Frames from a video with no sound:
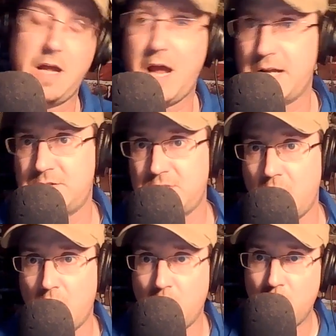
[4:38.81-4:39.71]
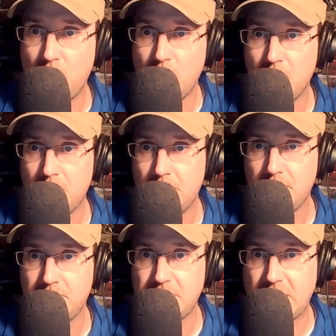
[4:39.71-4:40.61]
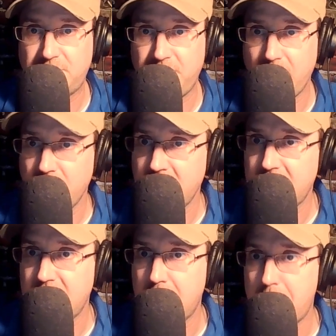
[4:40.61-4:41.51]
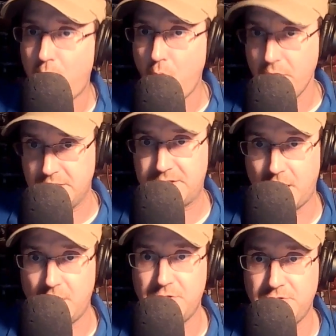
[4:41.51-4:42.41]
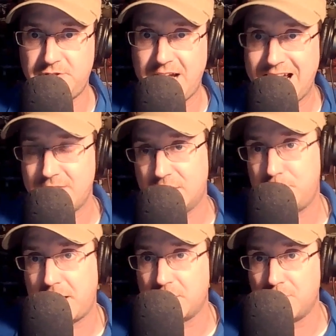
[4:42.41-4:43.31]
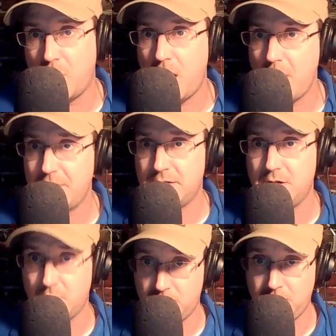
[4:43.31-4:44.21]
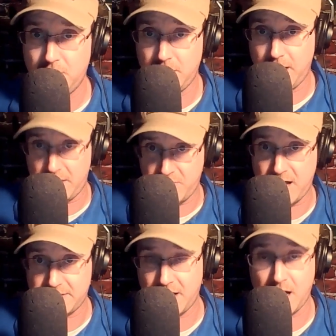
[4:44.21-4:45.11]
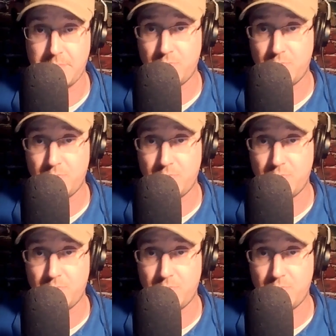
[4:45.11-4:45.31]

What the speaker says: And so it's very important to understand this because Muhammad knew at that time